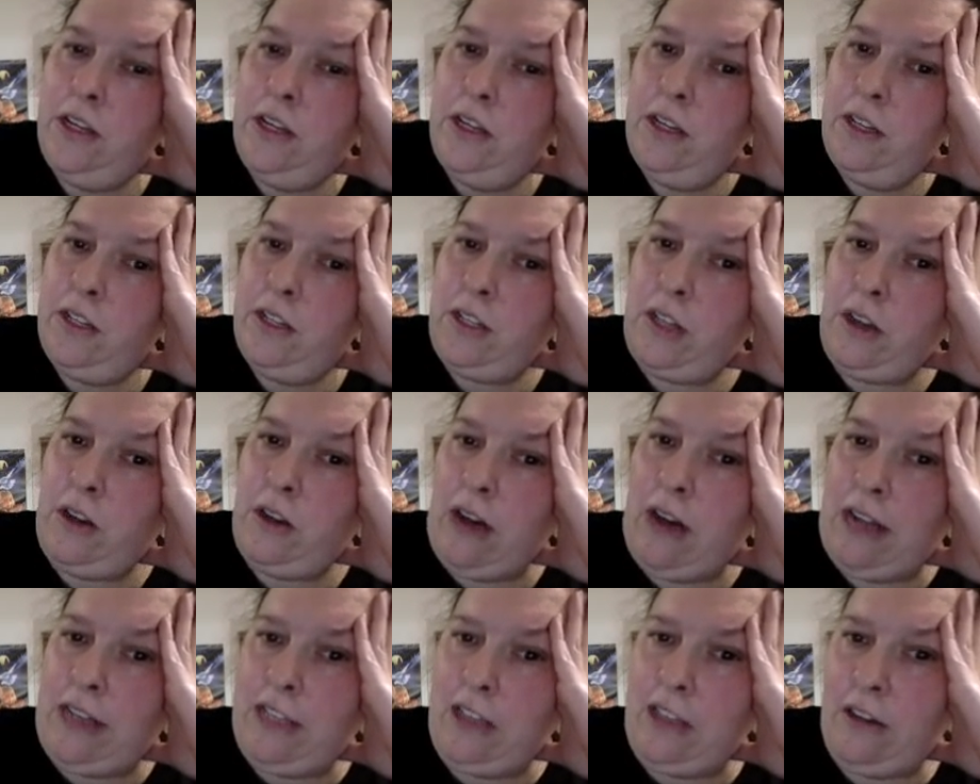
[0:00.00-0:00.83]
So
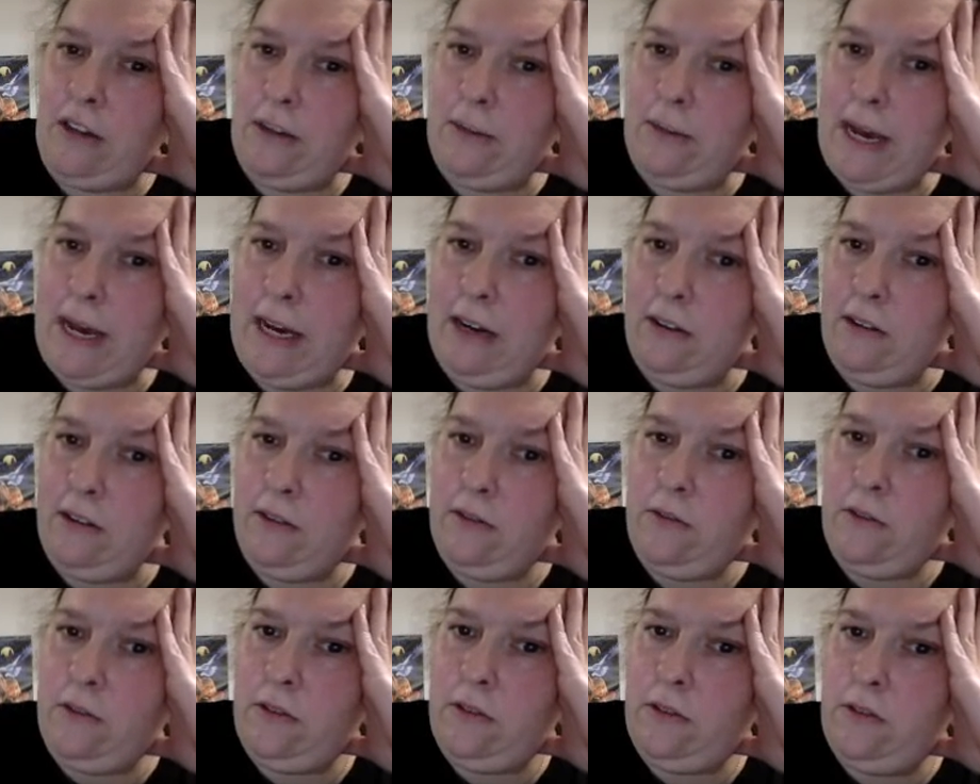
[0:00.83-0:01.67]
I talk about
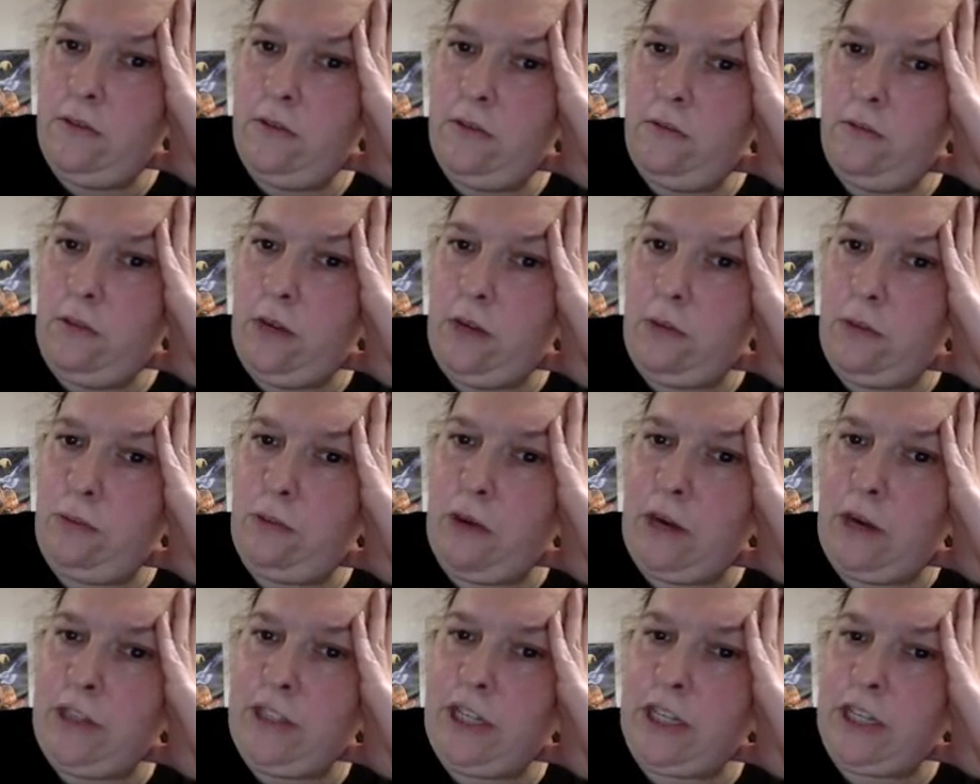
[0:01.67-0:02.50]
what
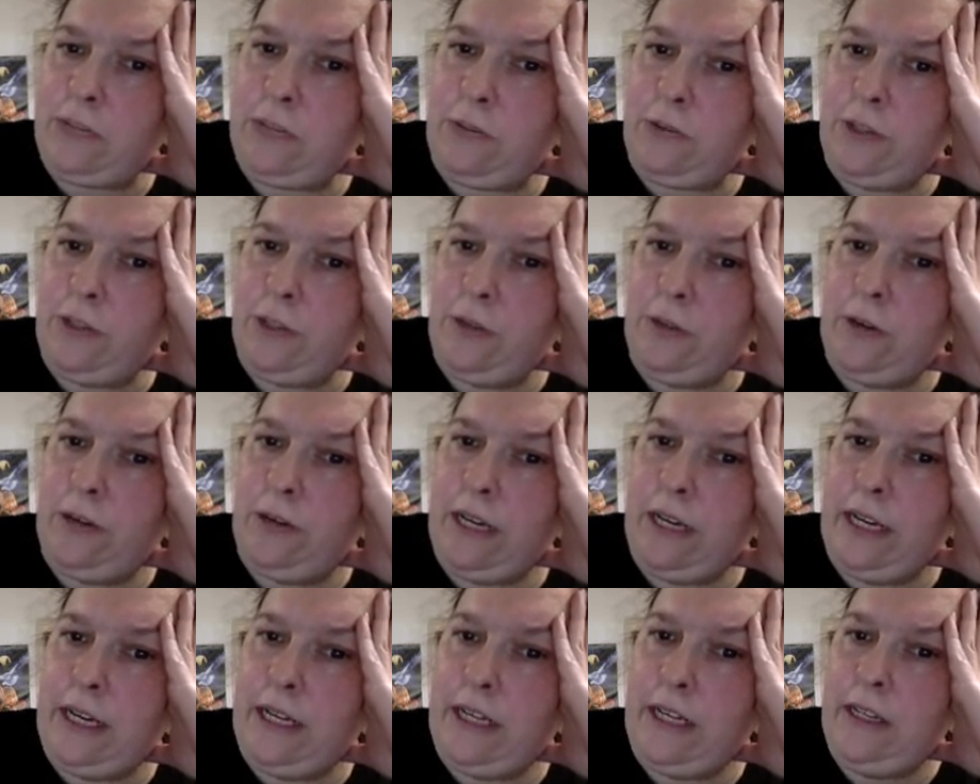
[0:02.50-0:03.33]
projects we're
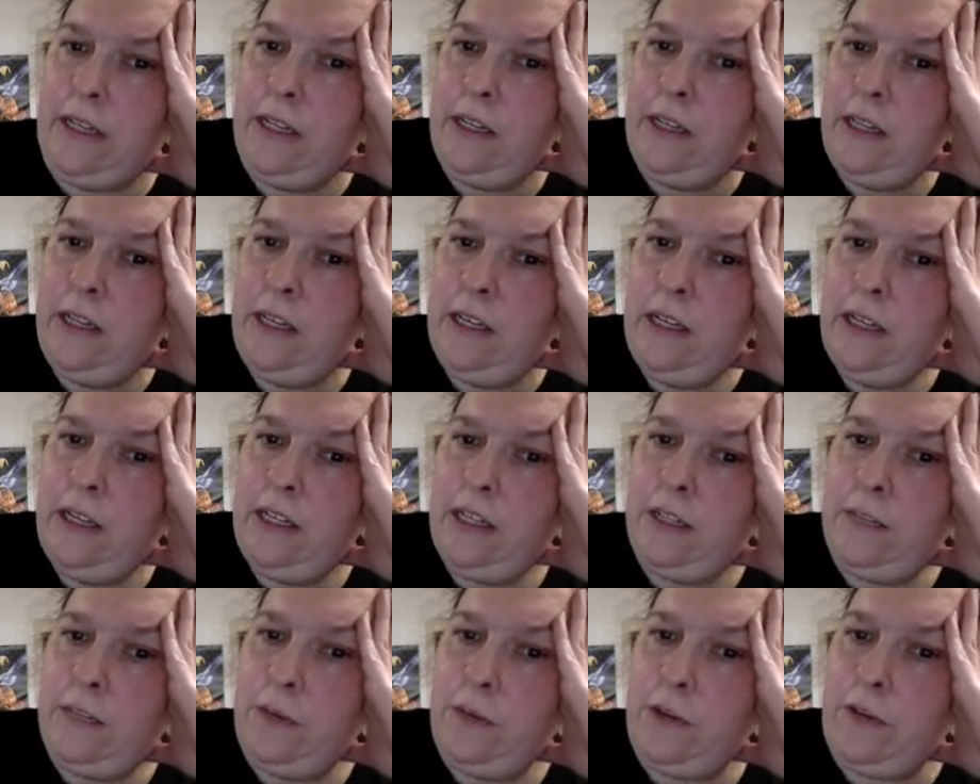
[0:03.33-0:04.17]
doing,
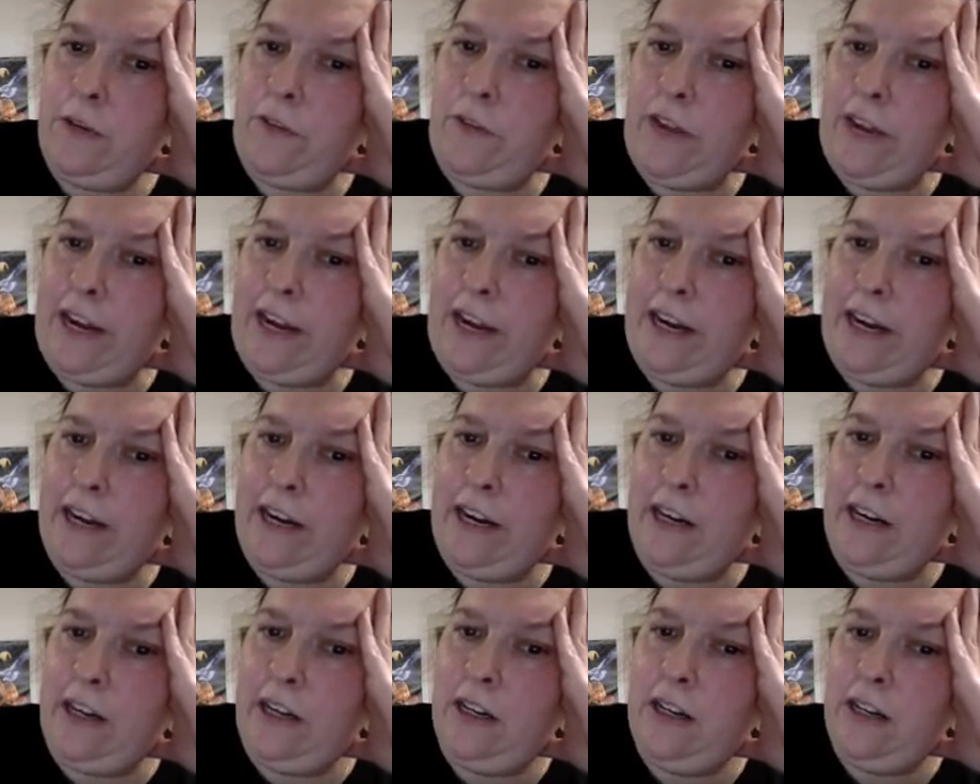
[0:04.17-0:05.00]
the book
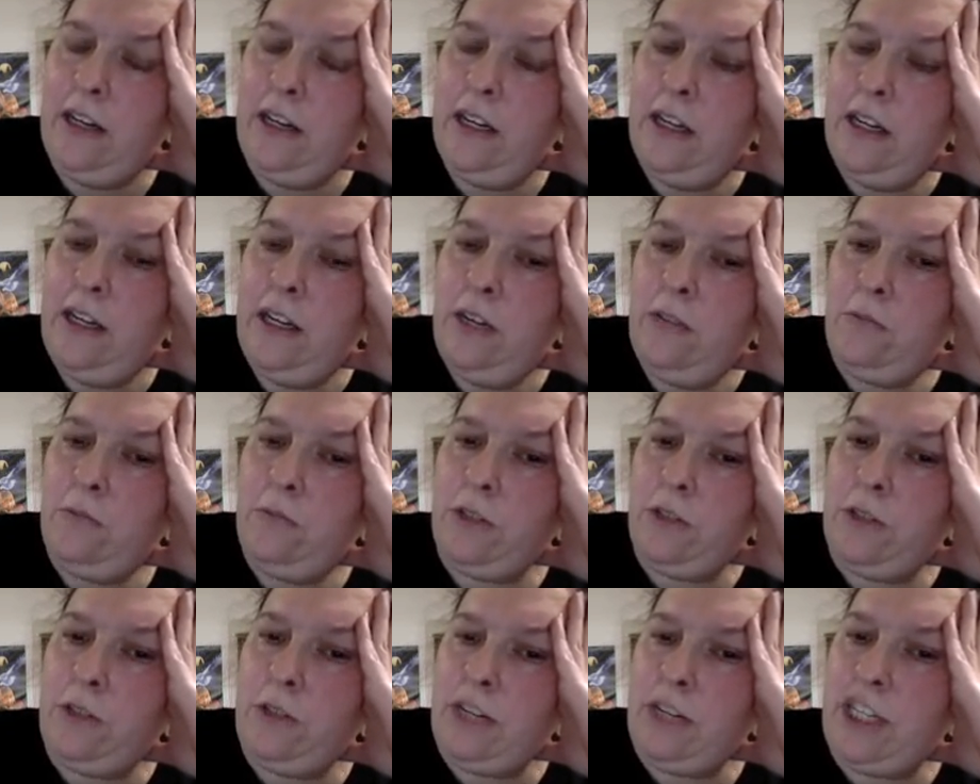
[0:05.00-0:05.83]
fair. We're
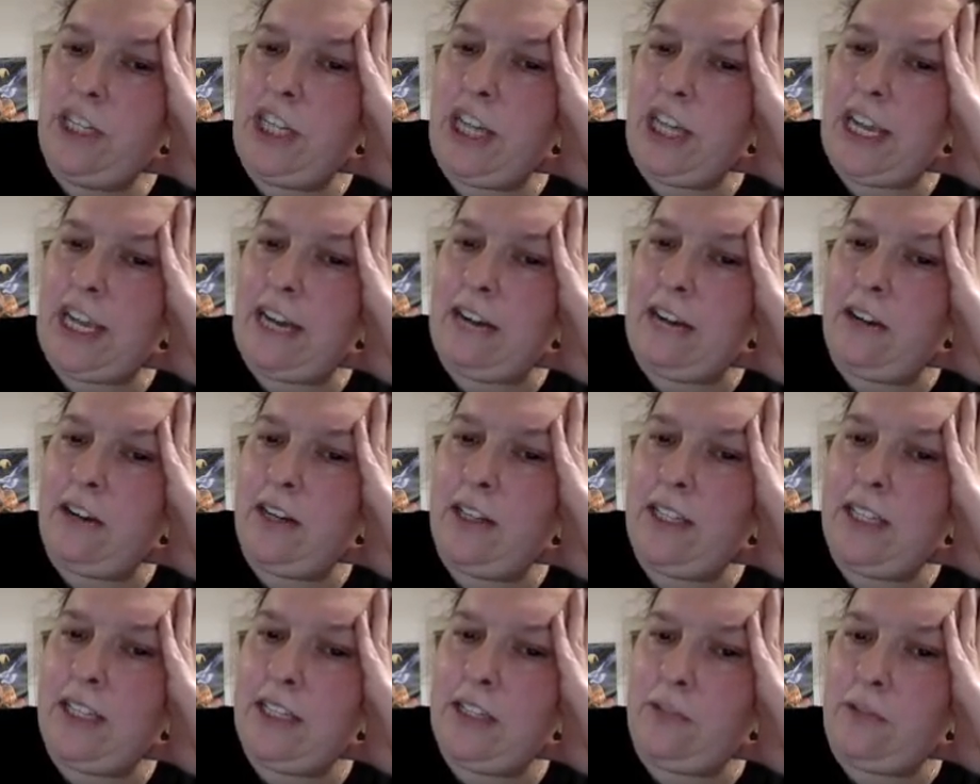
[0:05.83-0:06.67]
doing a checkout
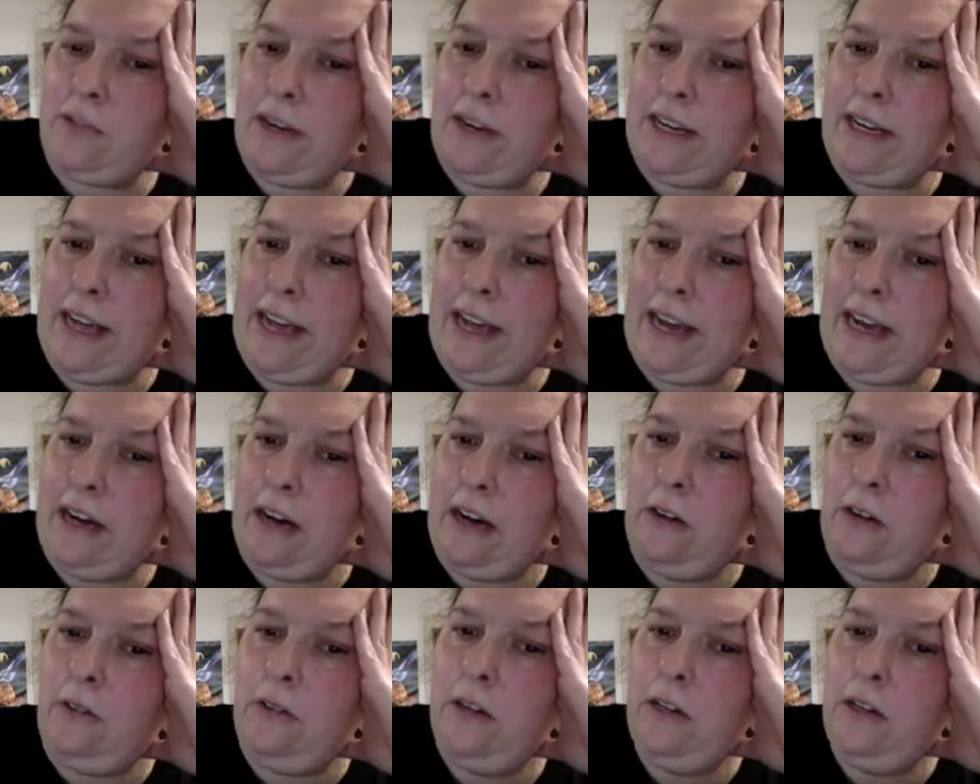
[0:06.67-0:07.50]
contest right
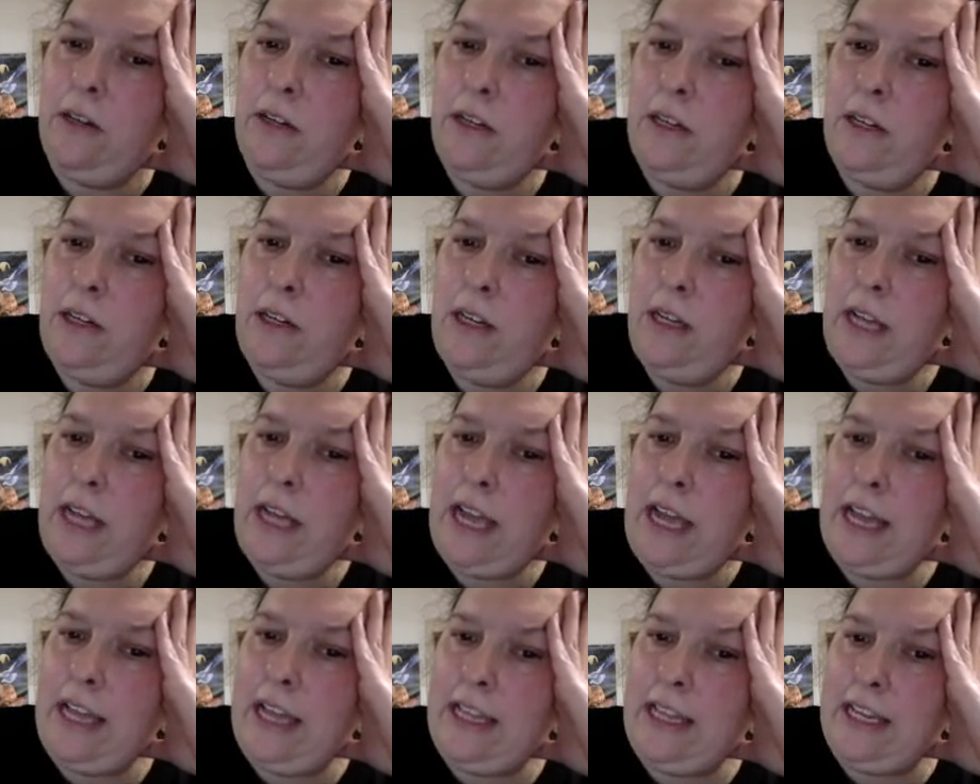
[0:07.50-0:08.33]
now,
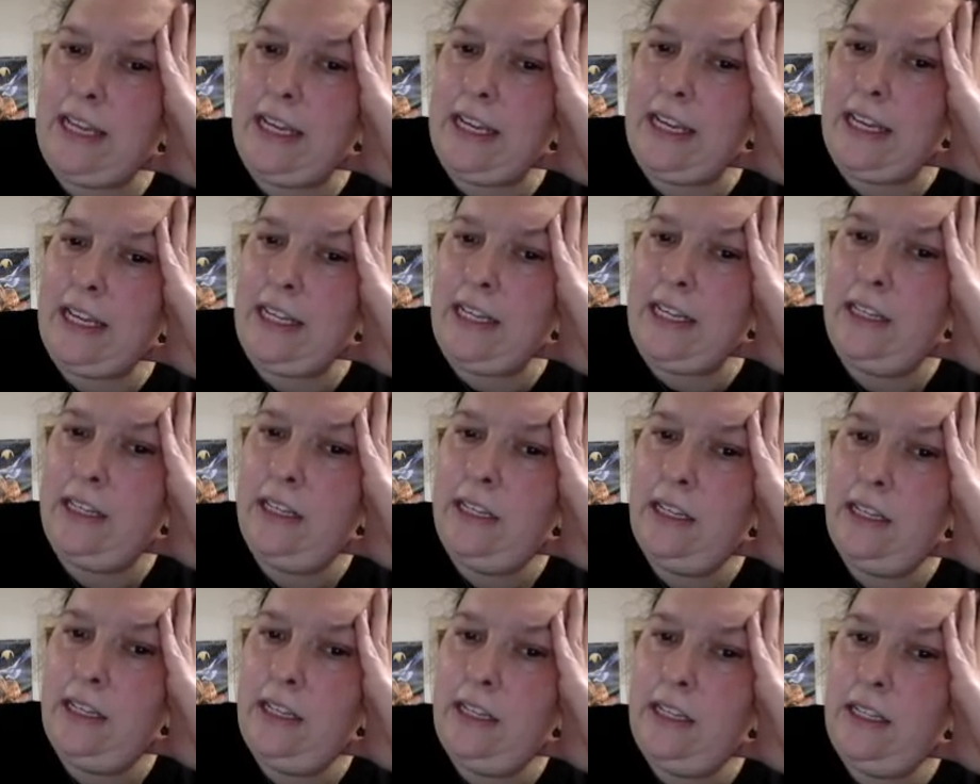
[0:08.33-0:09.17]
and then
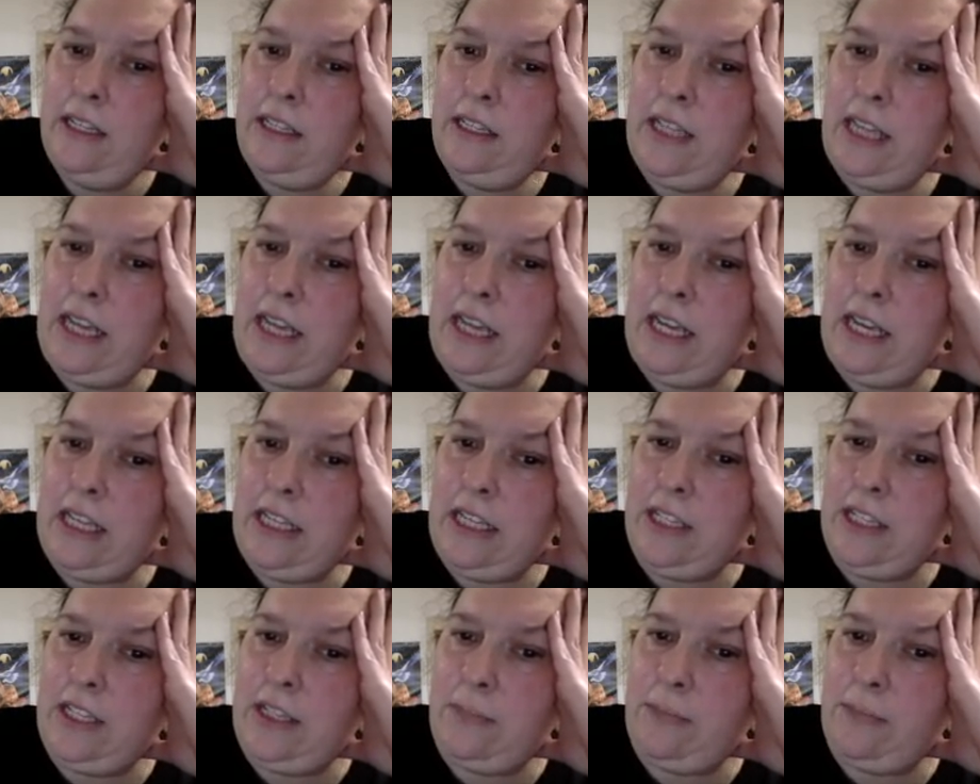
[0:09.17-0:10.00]
the
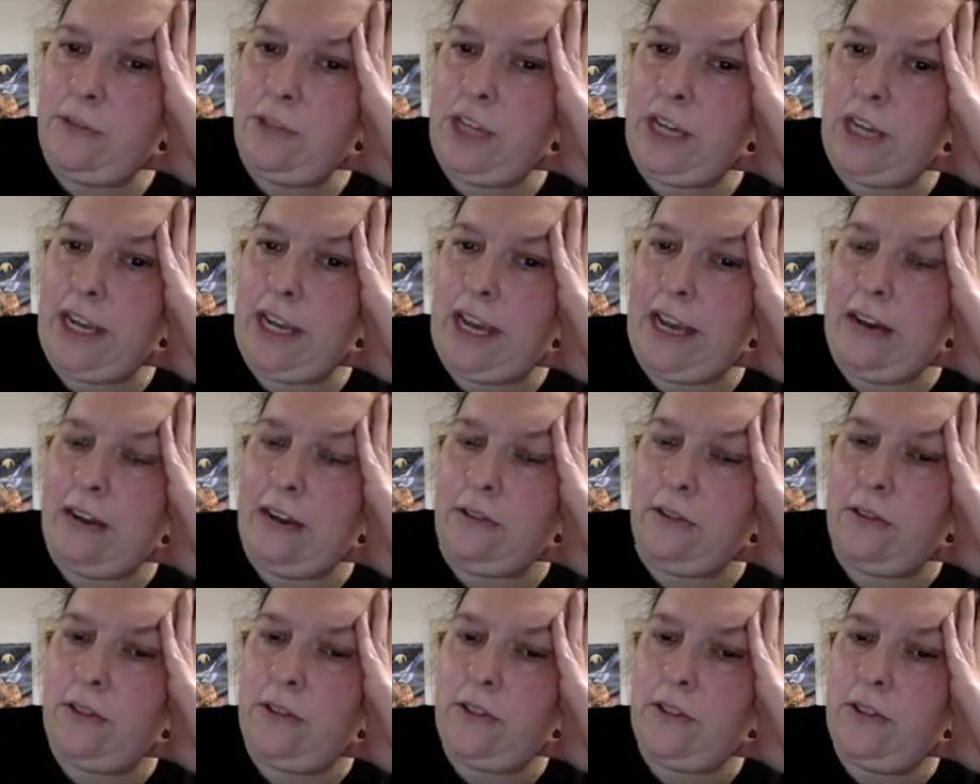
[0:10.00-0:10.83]
December
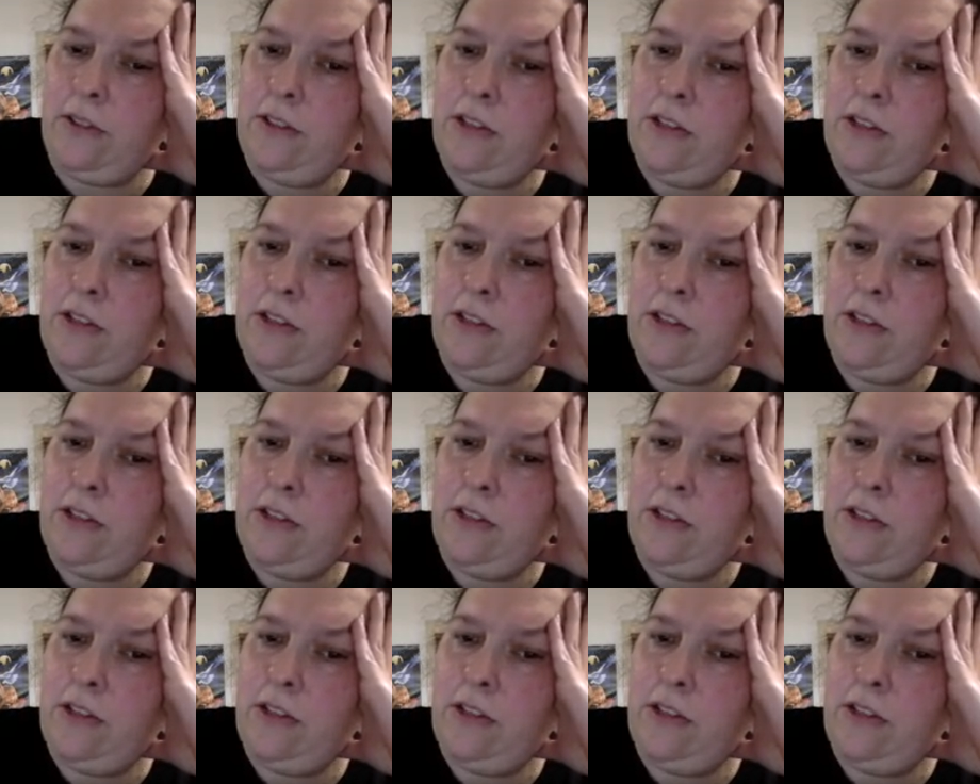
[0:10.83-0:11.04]
checkouts.